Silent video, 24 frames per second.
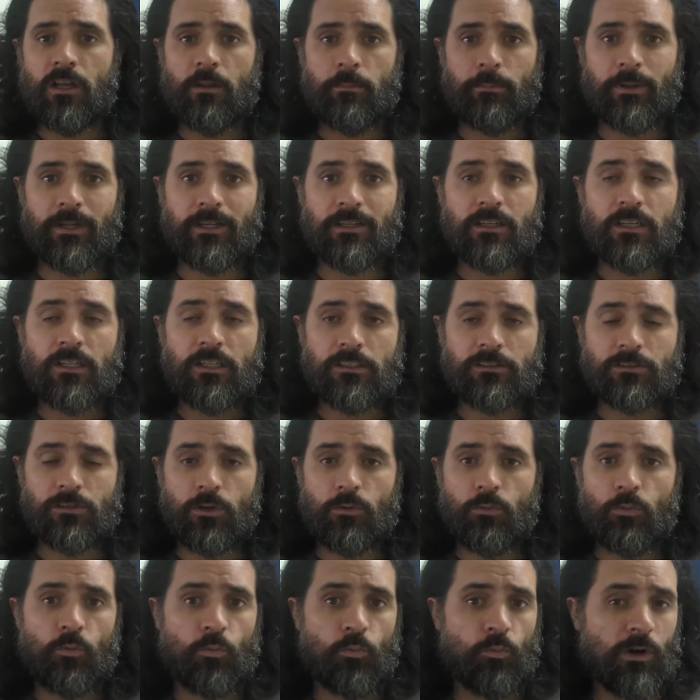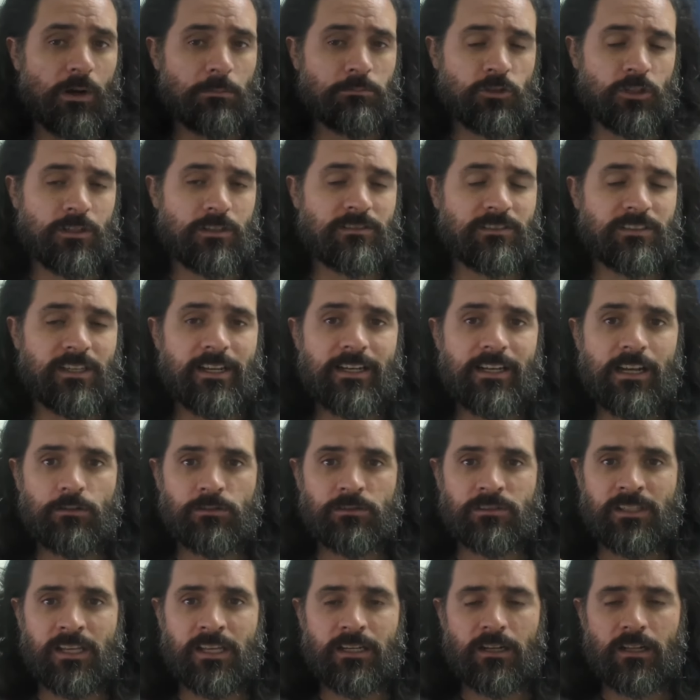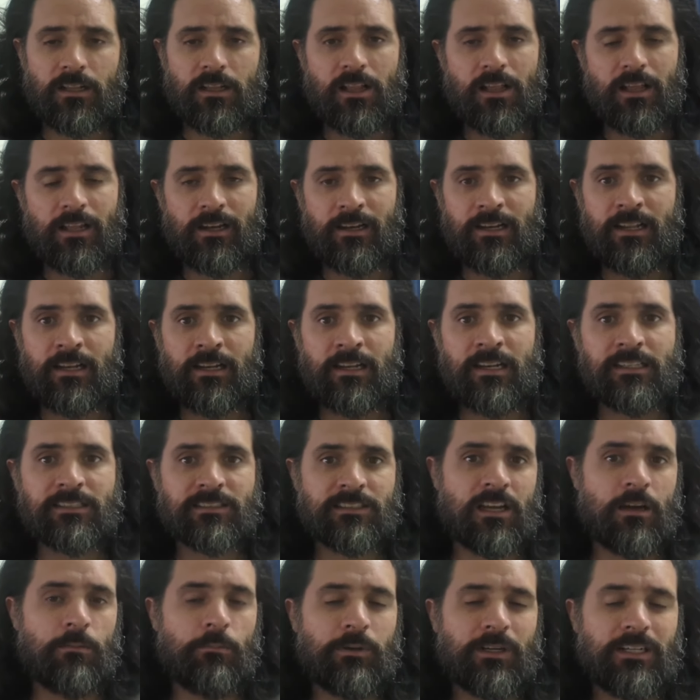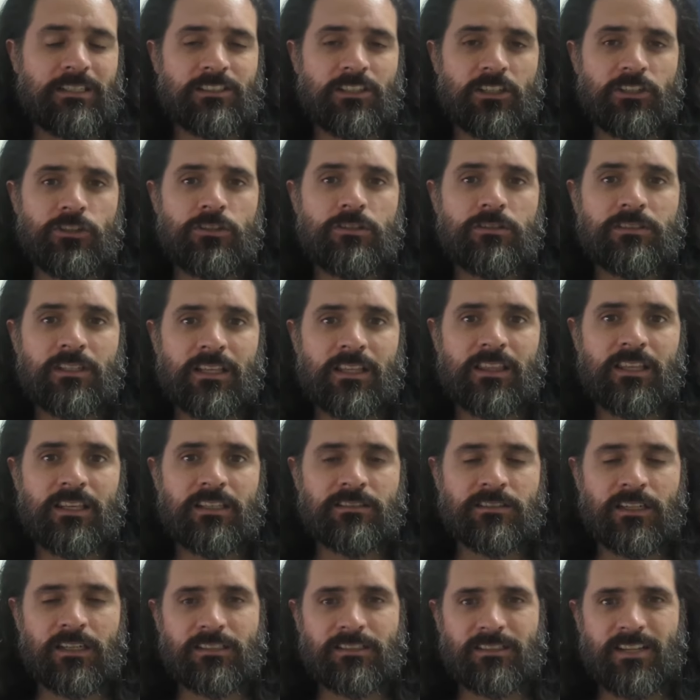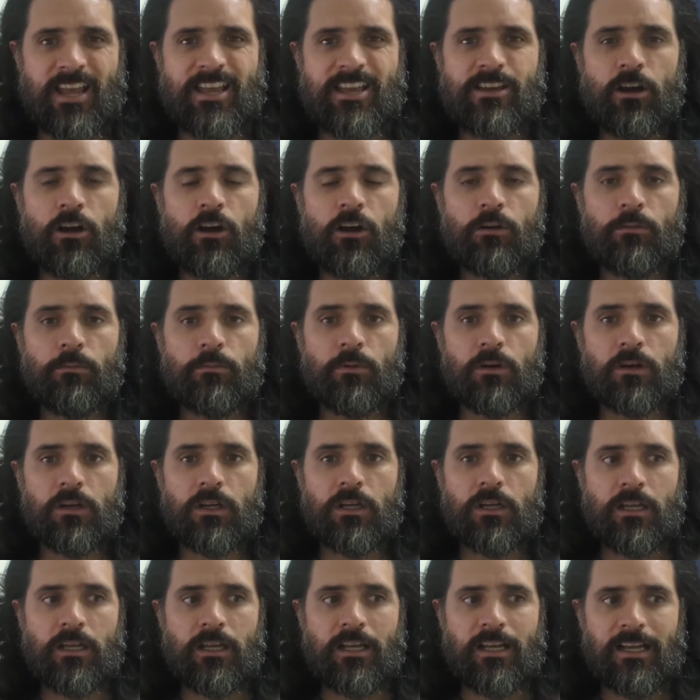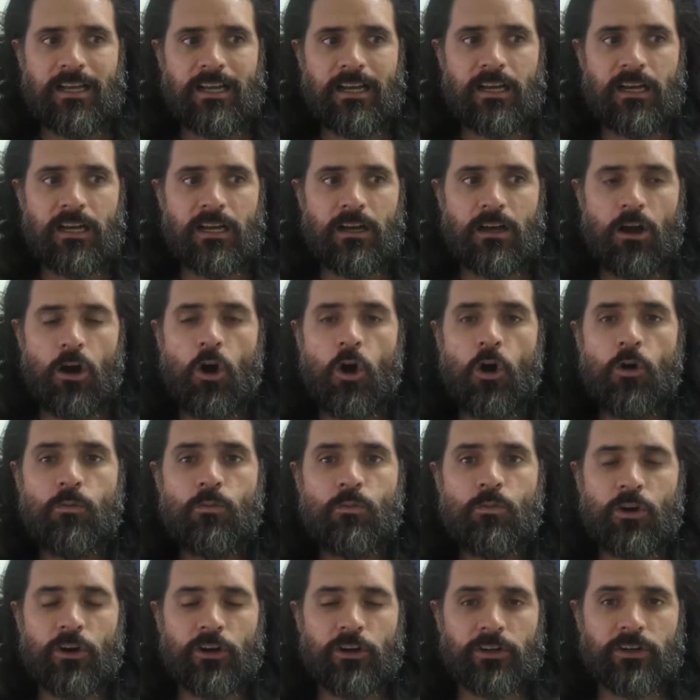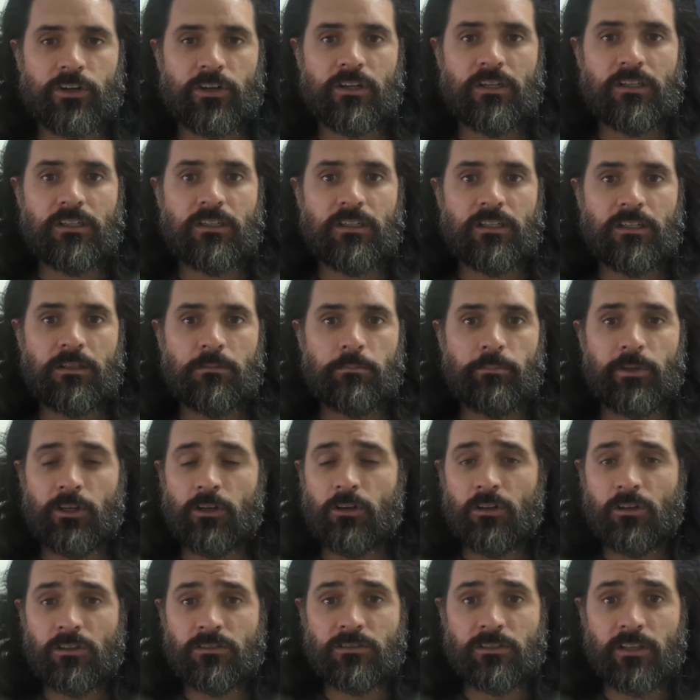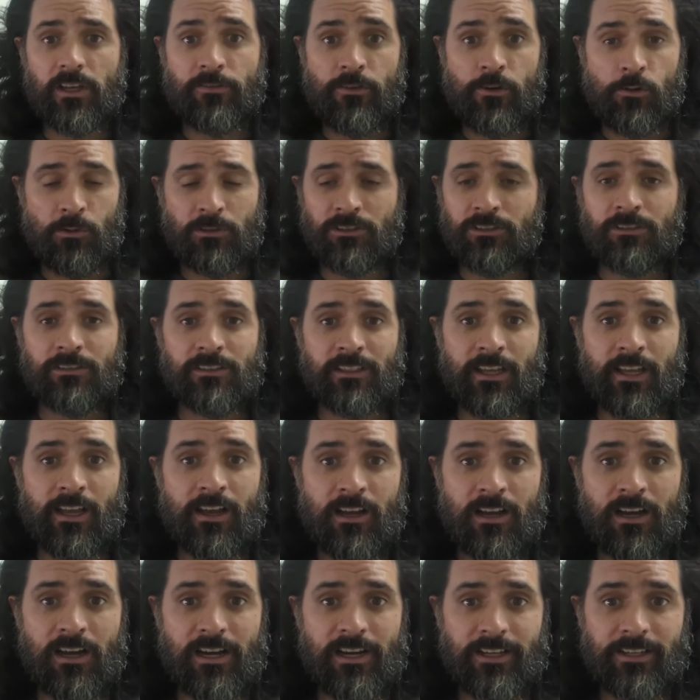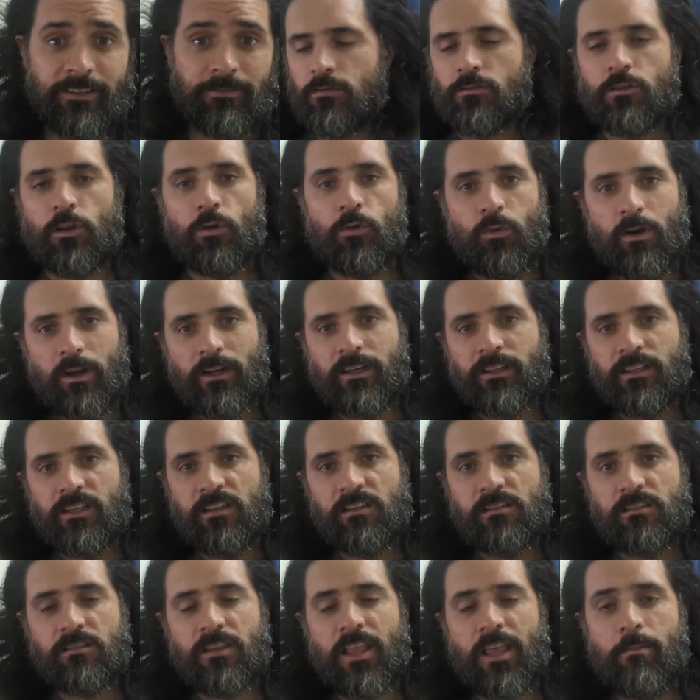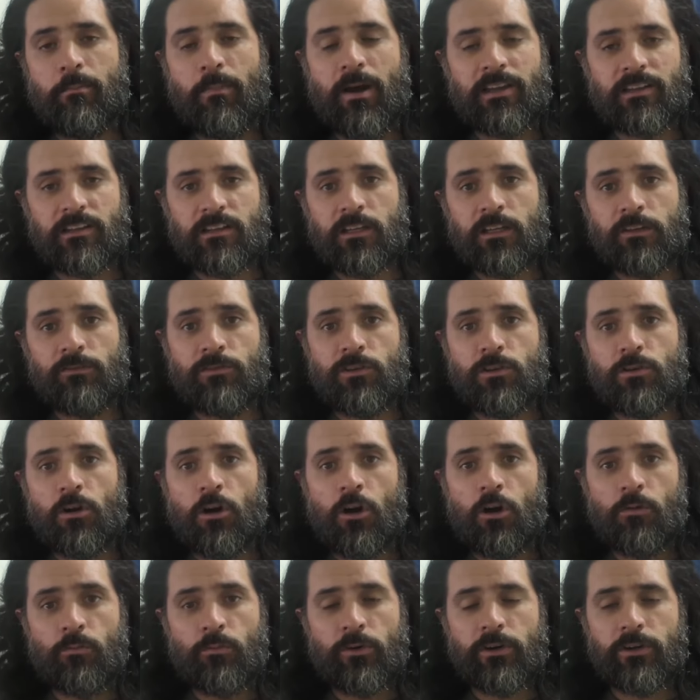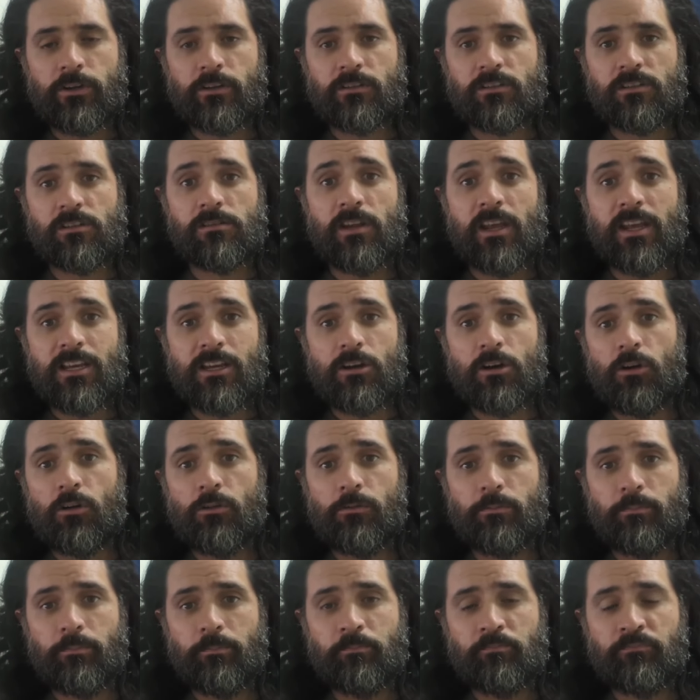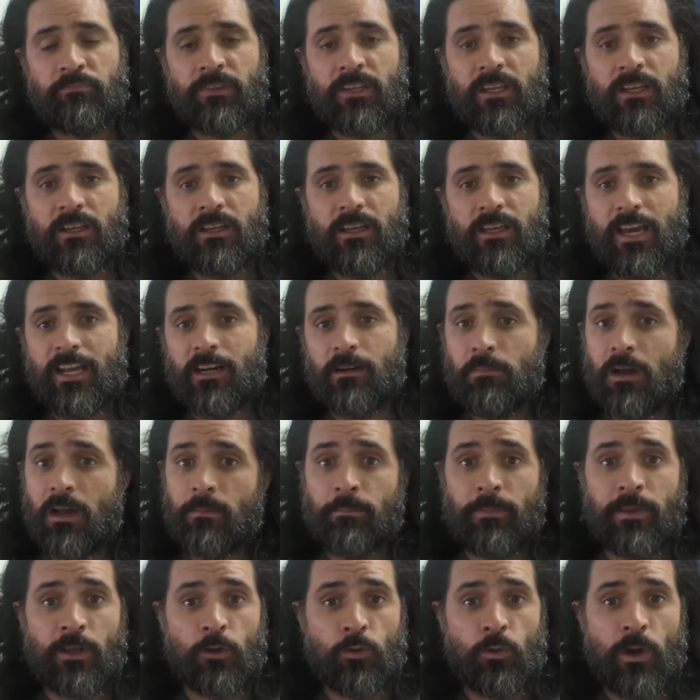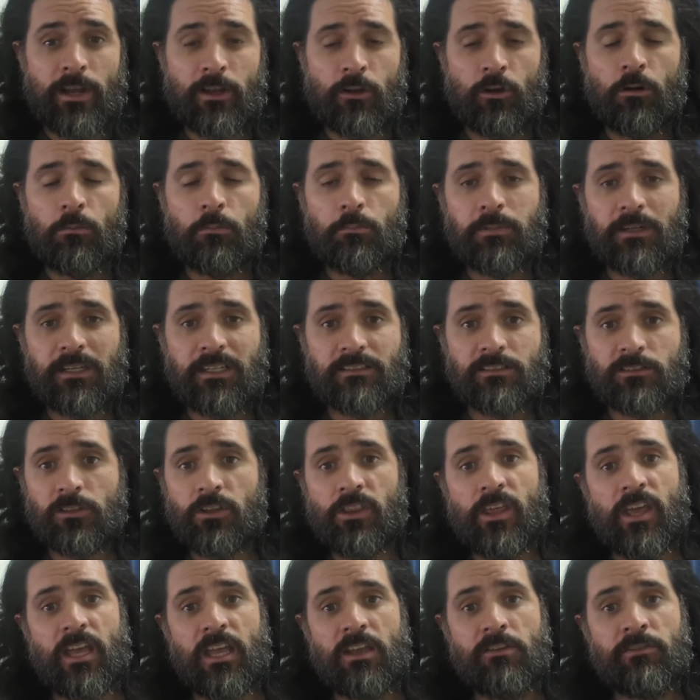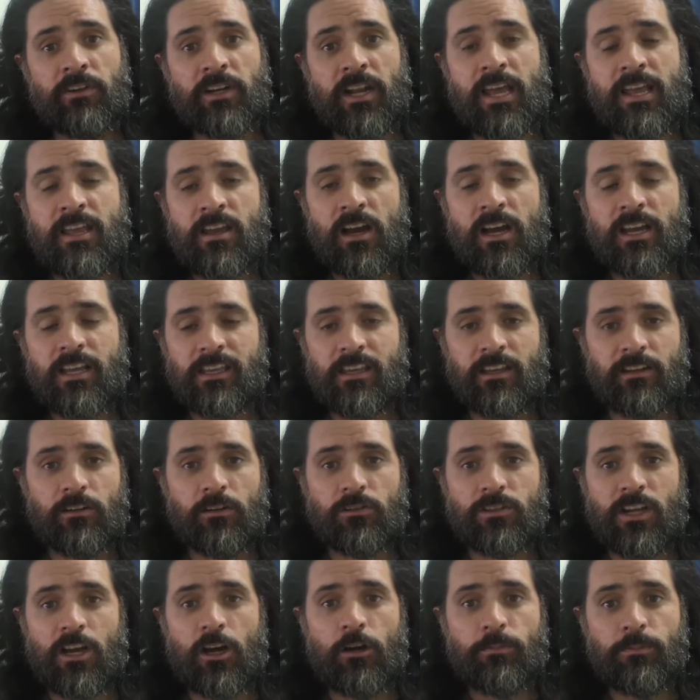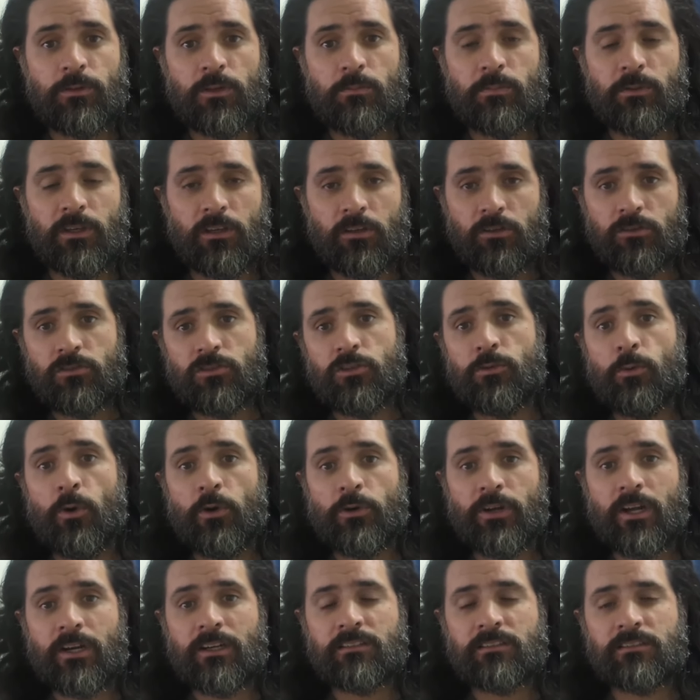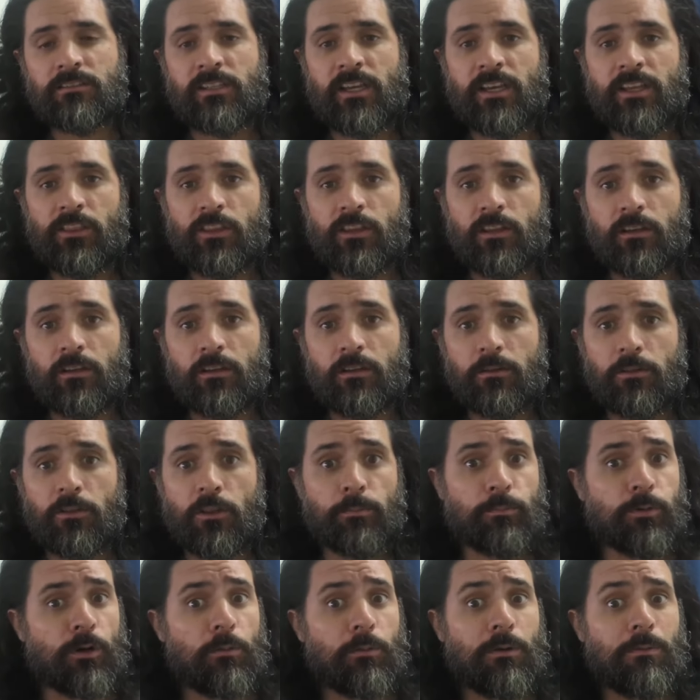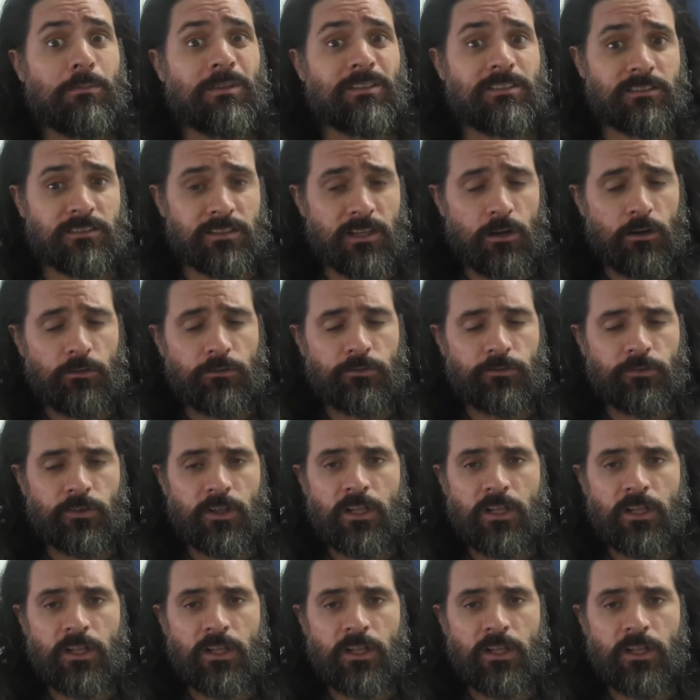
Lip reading: But so what I'm trying to say now is that less companies are using these take-home homework because everyone's using AI. So one, yes, they might give you homework to take home, and it might be quite complex so that even AI cannot help you because you won't understand the problem itself.